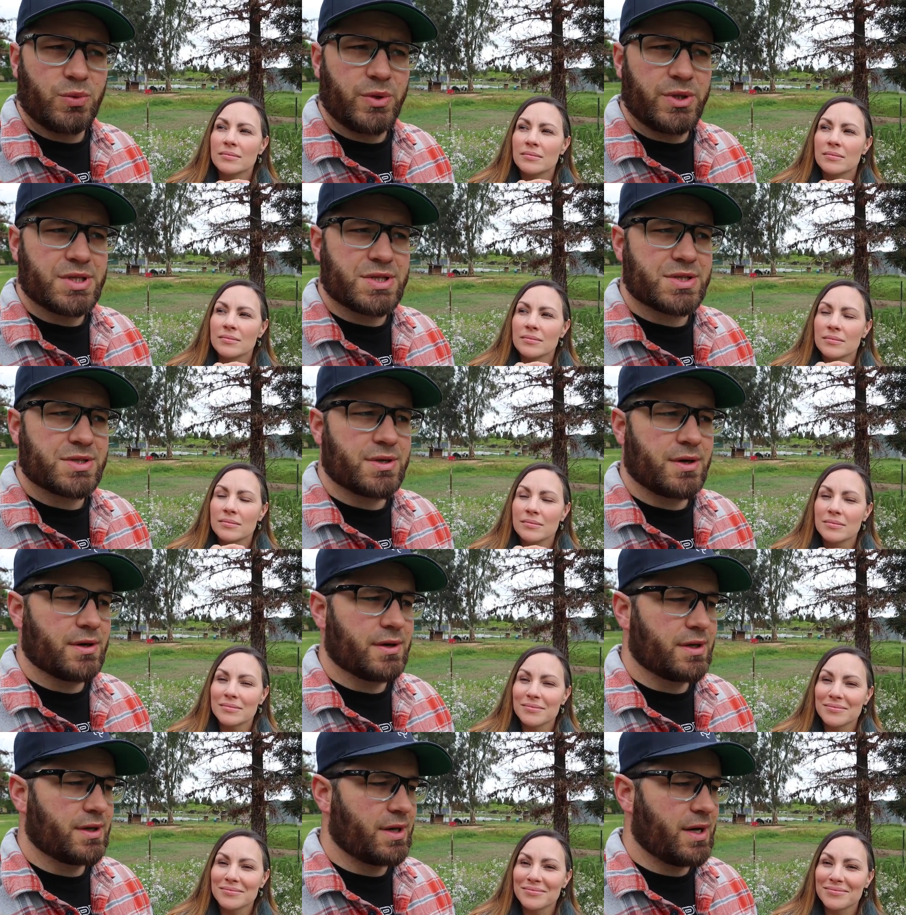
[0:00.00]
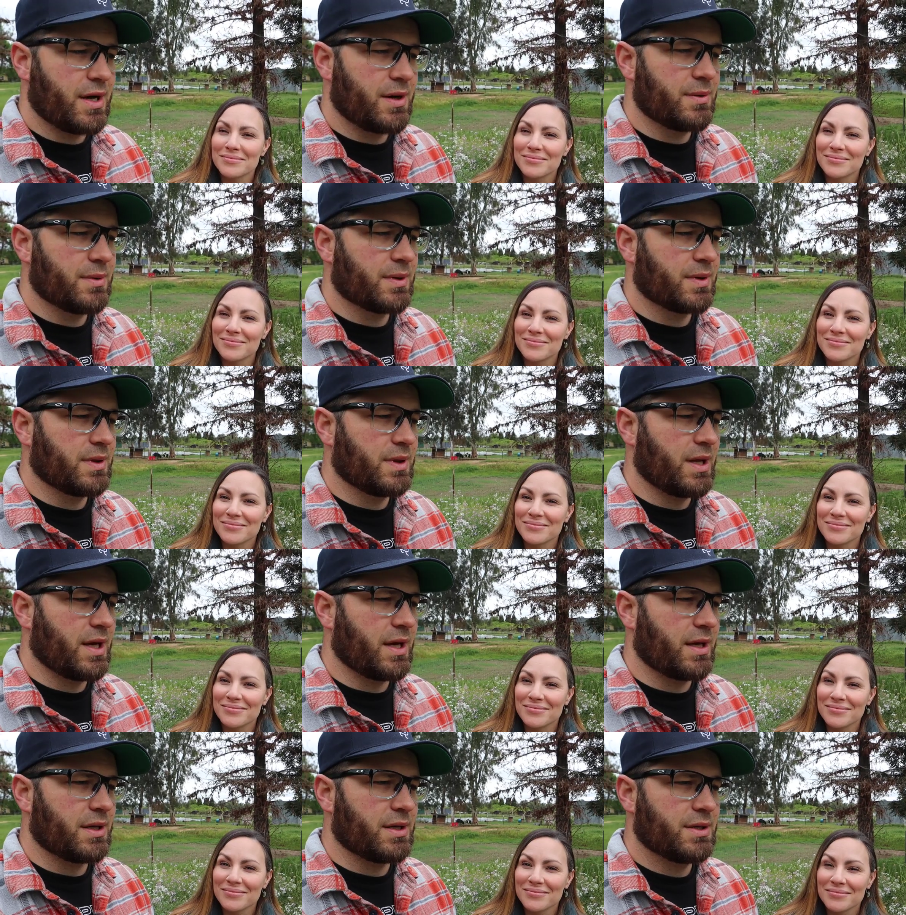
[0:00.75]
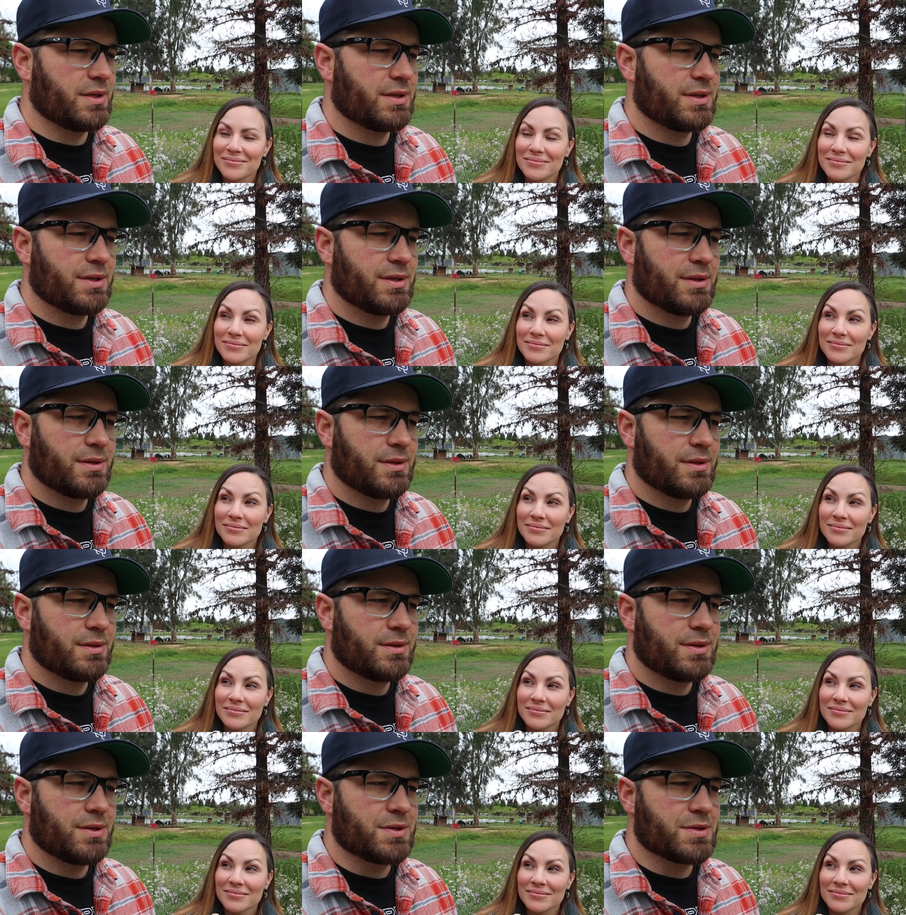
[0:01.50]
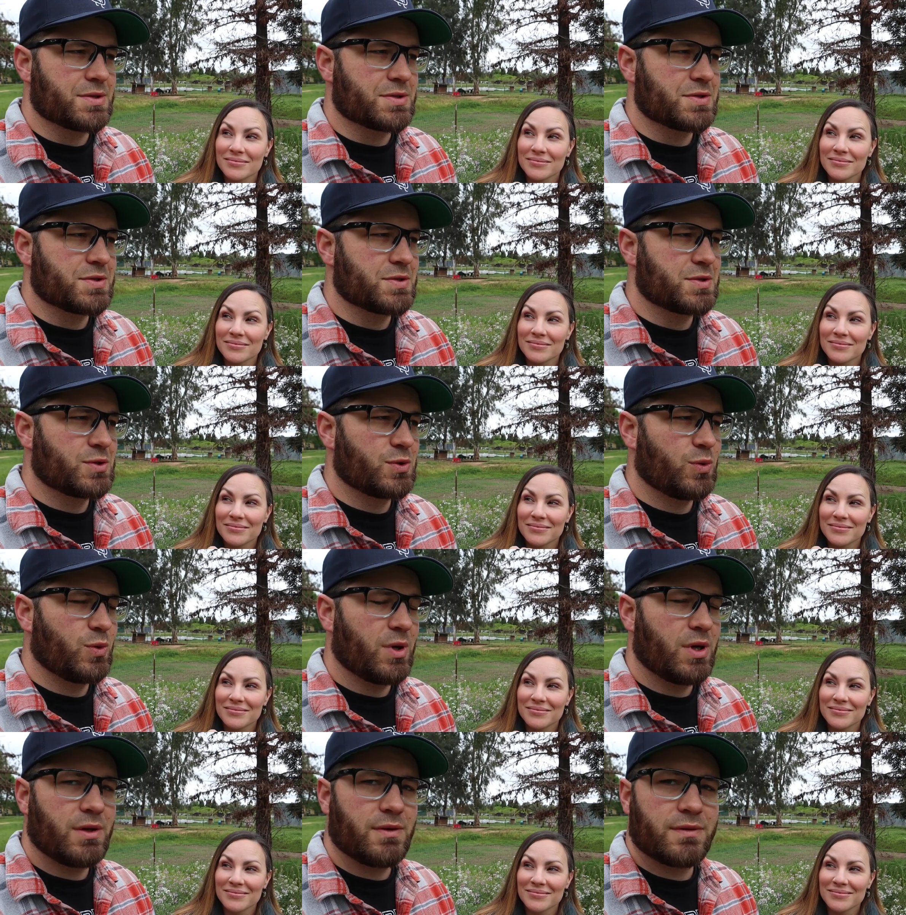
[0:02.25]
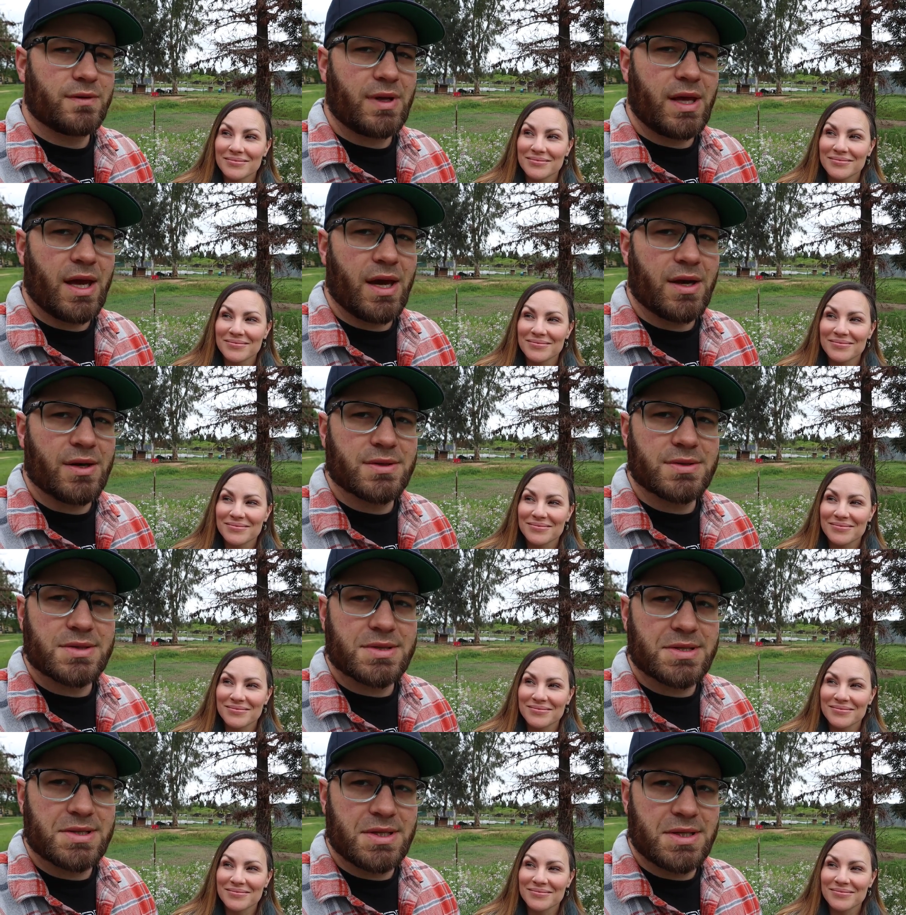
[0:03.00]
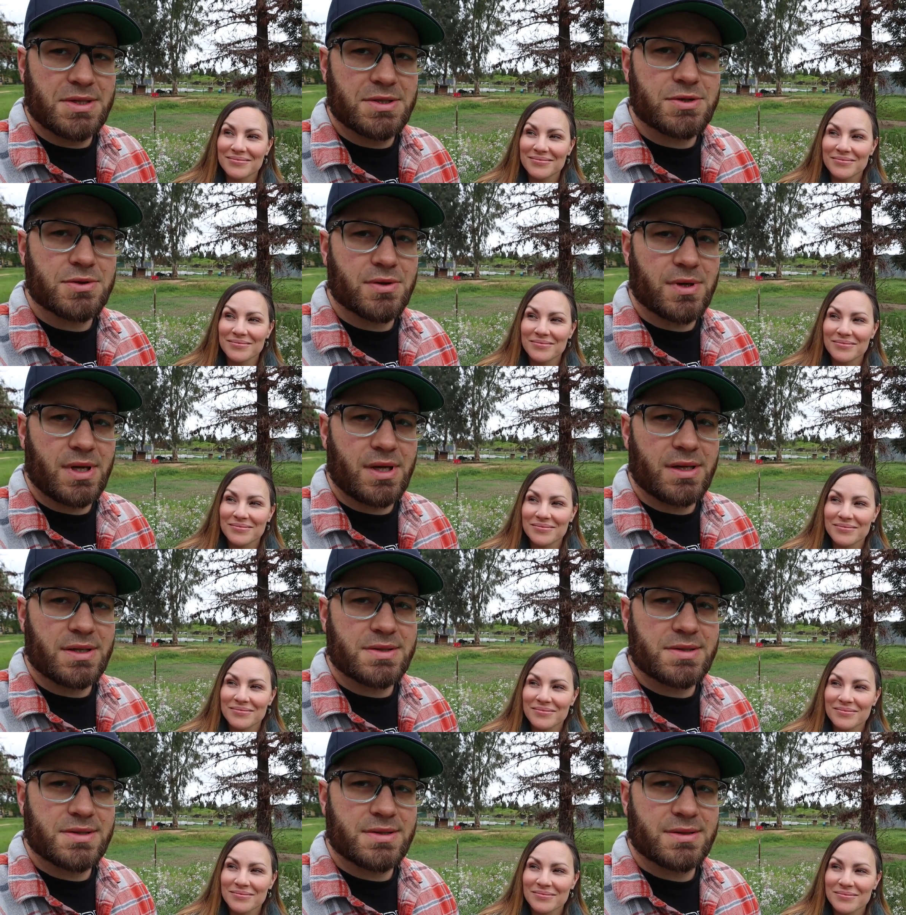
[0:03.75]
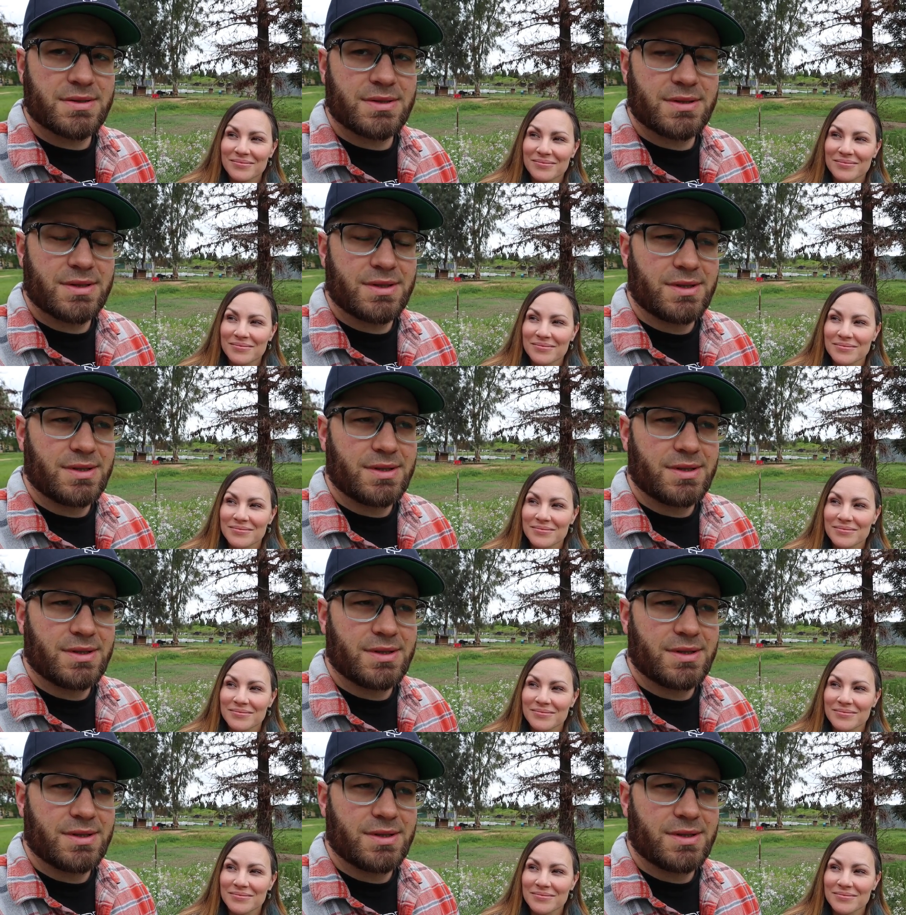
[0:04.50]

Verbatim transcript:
Speaker 1: we started out with like those 12 count seed trays,